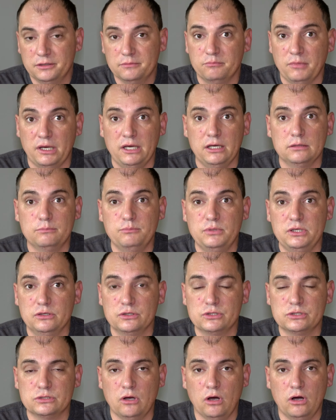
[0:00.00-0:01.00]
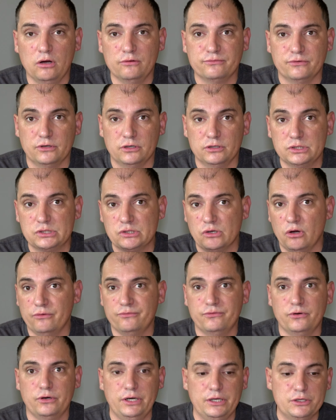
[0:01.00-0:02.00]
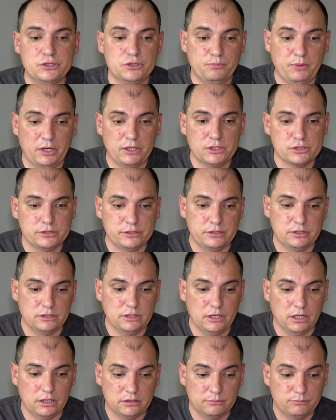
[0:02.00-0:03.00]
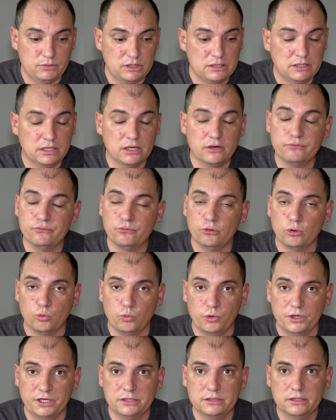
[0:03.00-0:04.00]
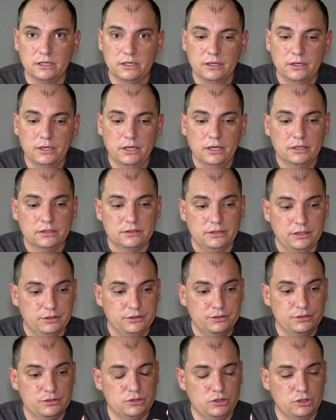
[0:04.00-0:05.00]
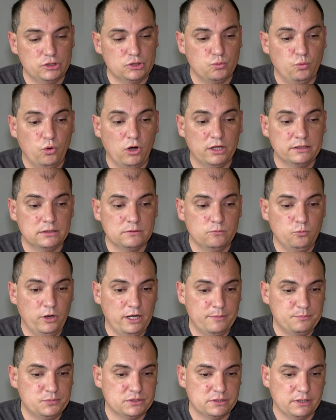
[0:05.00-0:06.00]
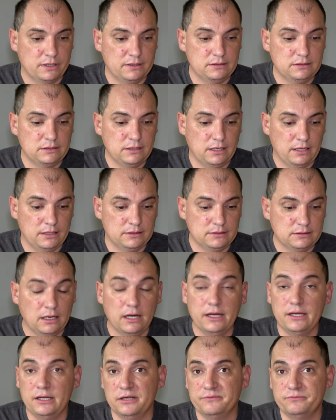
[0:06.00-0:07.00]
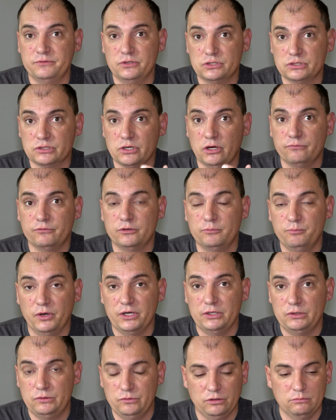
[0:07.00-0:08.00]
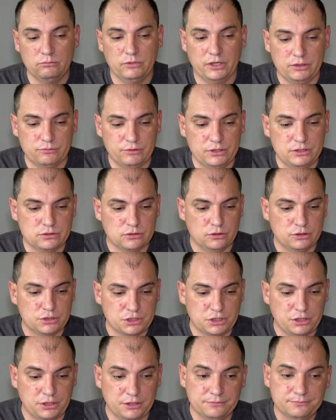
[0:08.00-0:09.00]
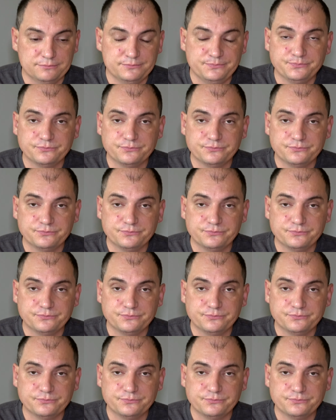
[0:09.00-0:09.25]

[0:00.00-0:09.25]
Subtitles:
may it be a software especially, you got to be careful with. There is this one website that I have discovered by doing my research here,